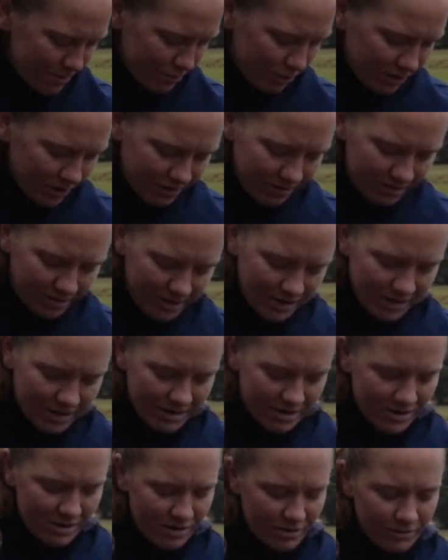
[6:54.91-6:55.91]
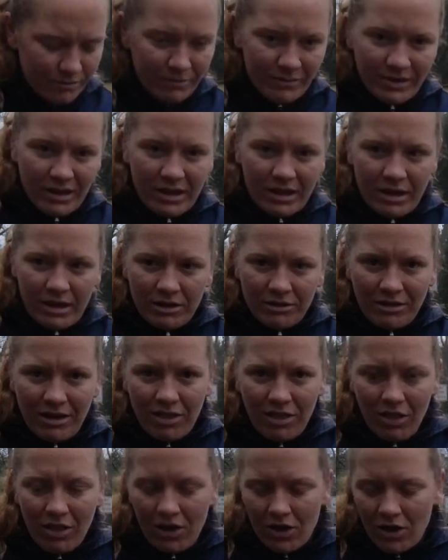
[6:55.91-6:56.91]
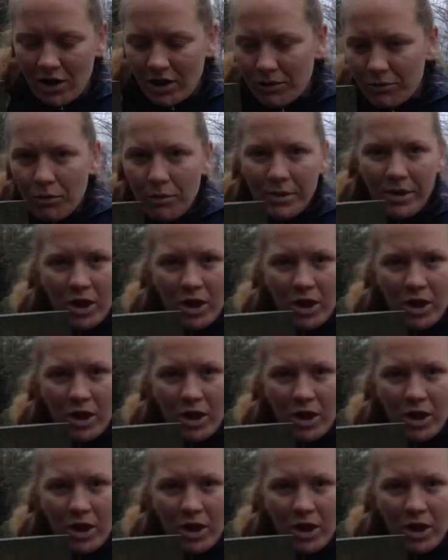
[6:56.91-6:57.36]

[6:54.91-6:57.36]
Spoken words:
In plain sight. So sign the log and we'll